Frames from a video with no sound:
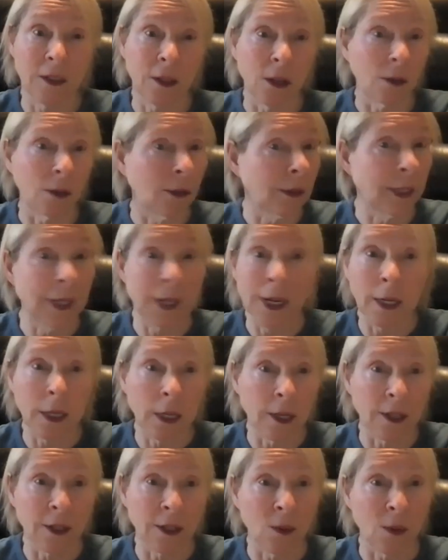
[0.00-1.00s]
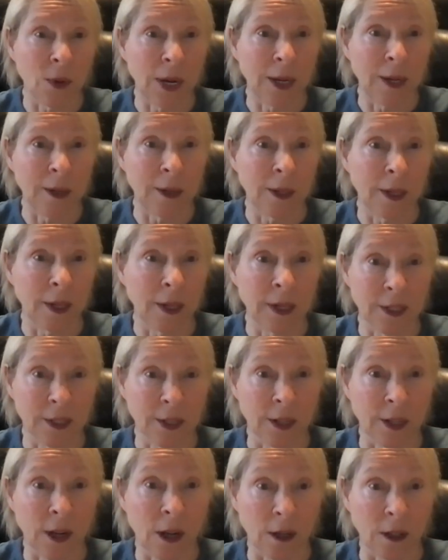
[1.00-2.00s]
told any other way than as
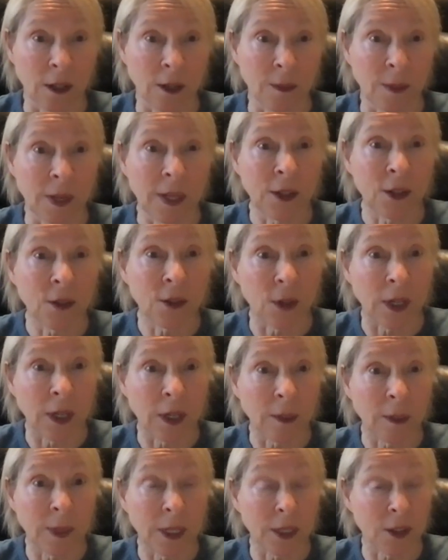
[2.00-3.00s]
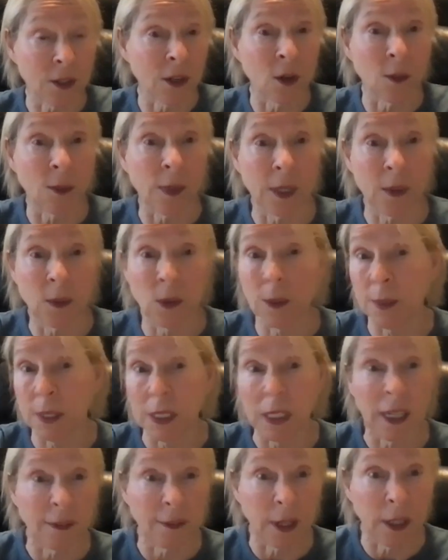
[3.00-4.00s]
a documentary, because nobody would
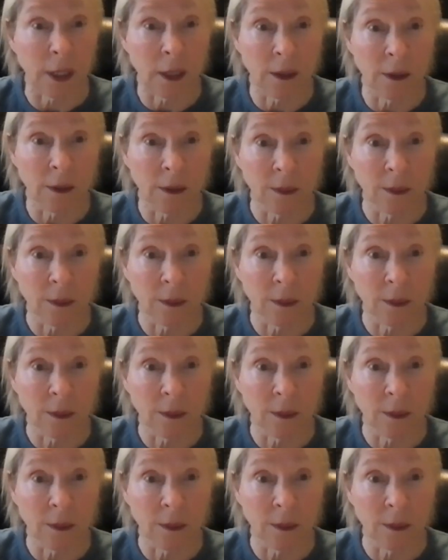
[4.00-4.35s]
believe it.